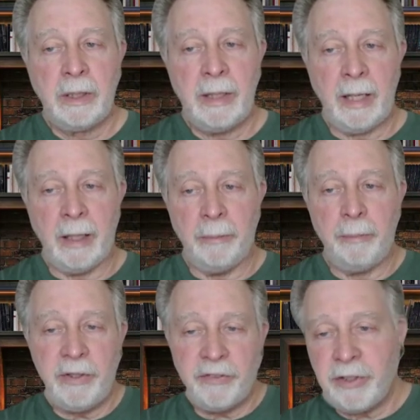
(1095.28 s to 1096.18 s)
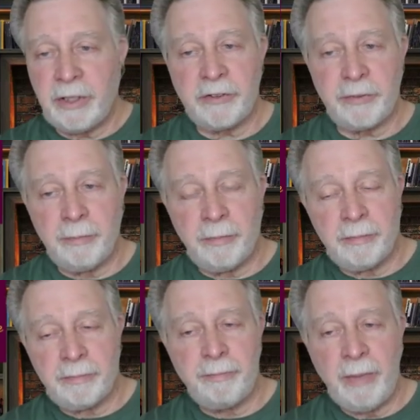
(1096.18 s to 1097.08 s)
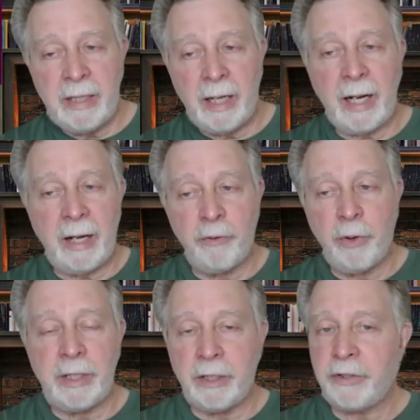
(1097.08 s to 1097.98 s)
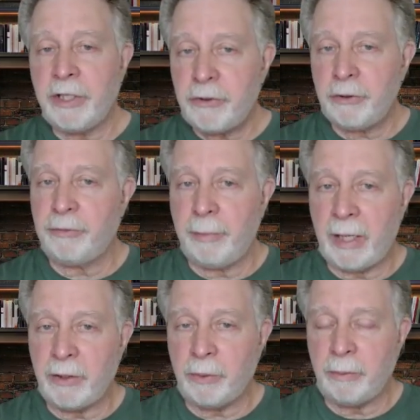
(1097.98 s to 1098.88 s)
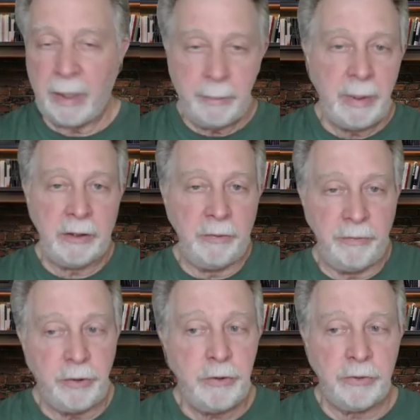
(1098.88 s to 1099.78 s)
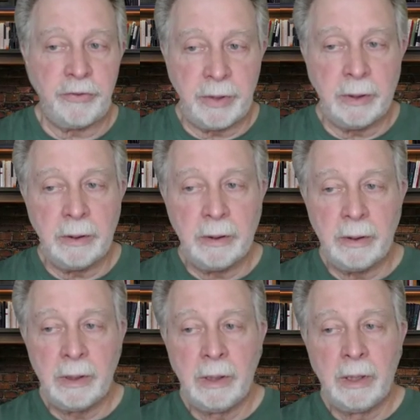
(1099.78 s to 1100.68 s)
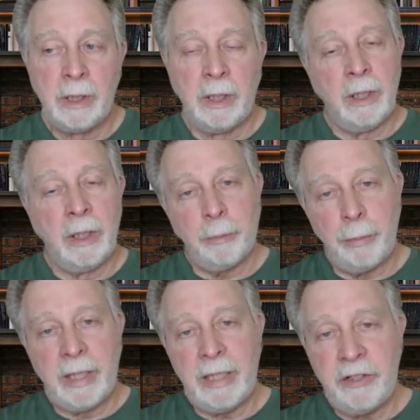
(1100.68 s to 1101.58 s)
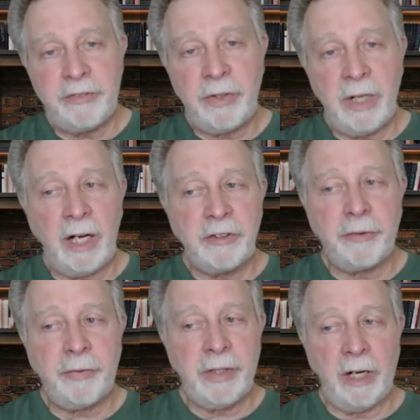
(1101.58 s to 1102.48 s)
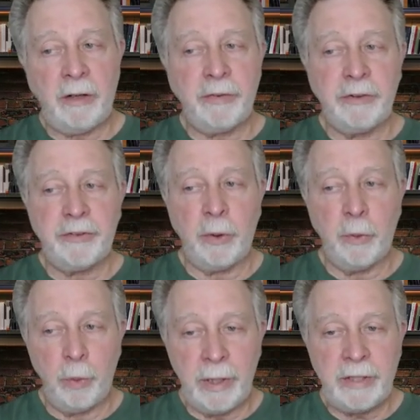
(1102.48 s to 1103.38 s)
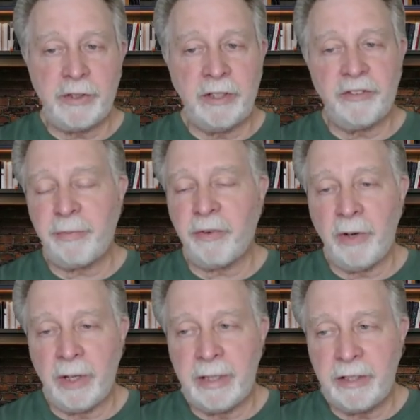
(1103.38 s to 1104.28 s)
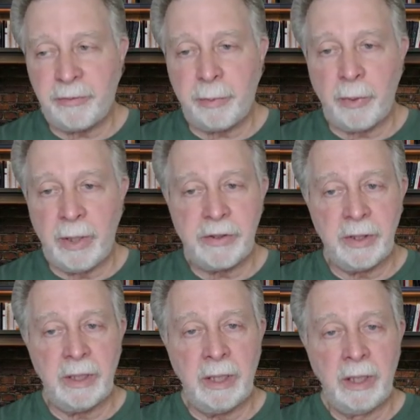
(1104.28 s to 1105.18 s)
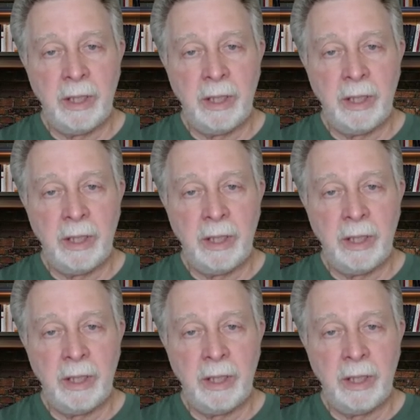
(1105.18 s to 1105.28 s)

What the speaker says: Now, Mencius may not have written a teacher's manual, maybe Confucius did, but his philosophy offers rich inspiration